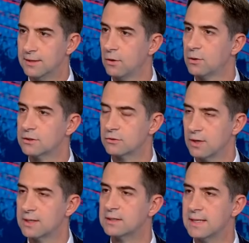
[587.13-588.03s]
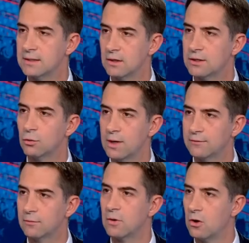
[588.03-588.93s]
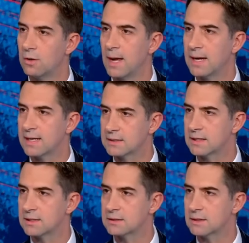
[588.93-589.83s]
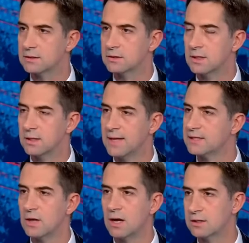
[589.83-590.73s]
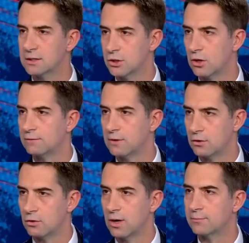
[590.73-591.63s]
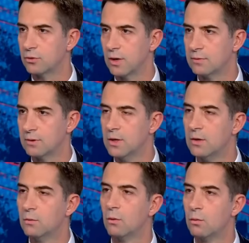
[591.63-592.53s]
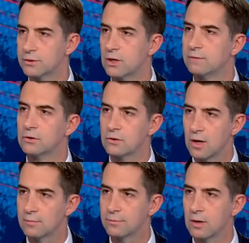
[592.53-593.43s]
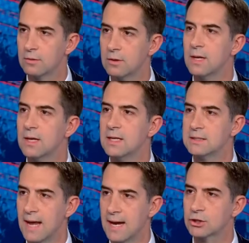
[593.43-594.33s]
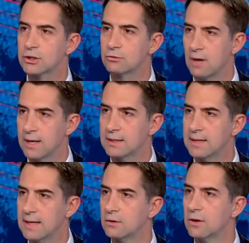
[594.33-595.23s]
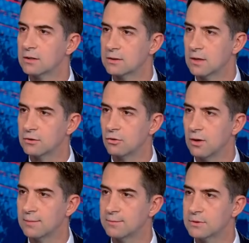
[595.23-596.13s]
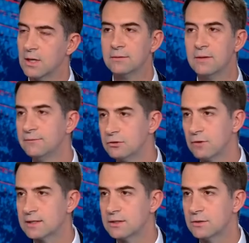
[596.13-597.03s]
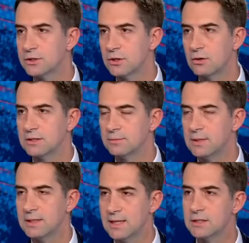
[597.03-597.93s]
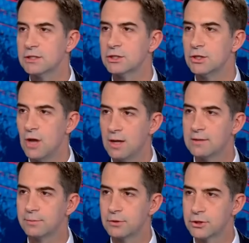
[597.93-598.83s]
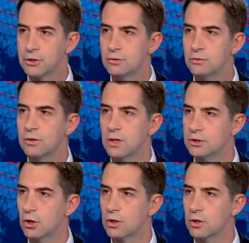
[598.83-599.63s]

They focus on trying to take guns away from law abiding citizens. That's not going to solve our crime problem. What will solve our crime problem is actually cracking down on gun crimes. They've directed U.S. attorneys in many cases not to pursue gun